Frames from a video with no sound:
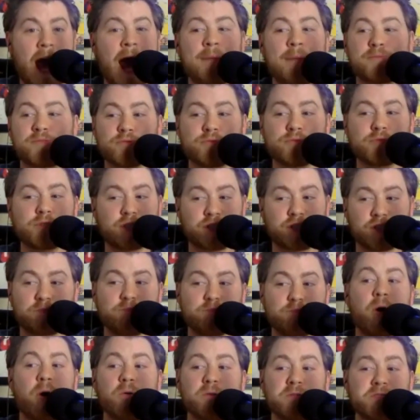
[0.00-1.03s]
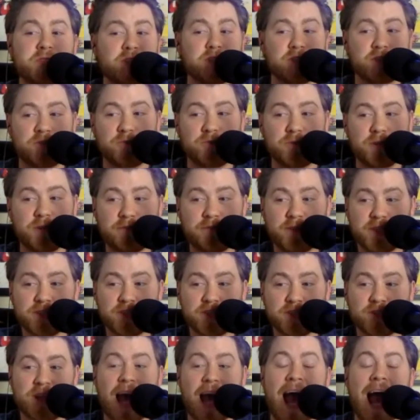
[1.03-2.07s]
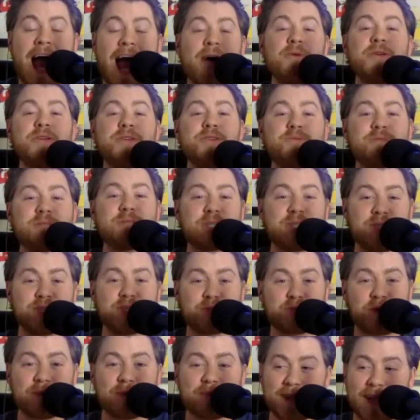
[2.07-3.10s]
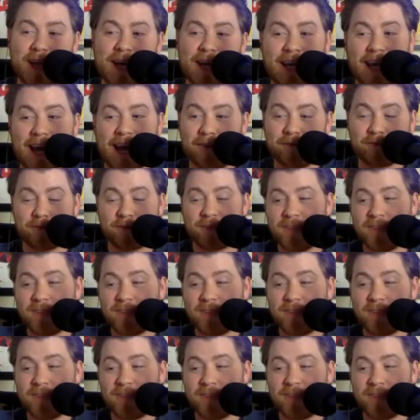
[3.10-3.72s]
absolutely expose these two defenses. How do you see this one playing out?